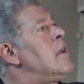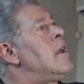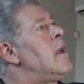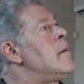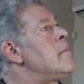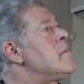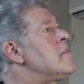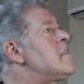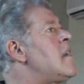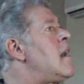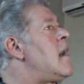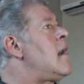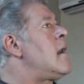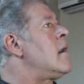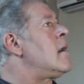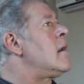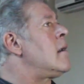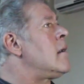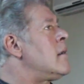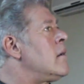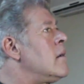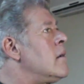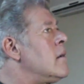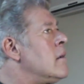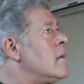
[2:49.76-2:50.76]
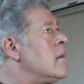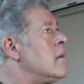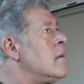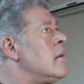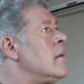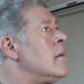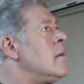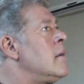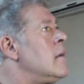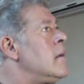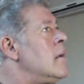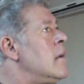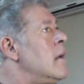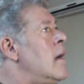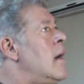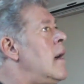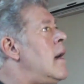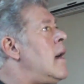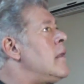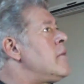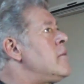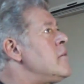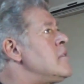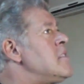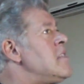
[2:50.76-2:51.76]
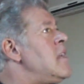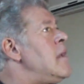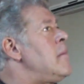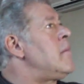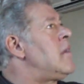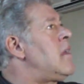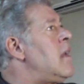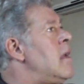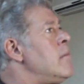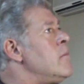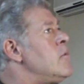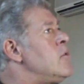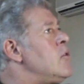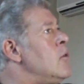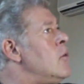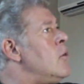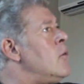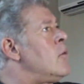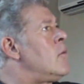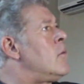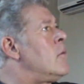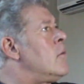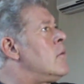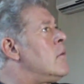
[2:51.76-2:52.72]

games are the same games, you know.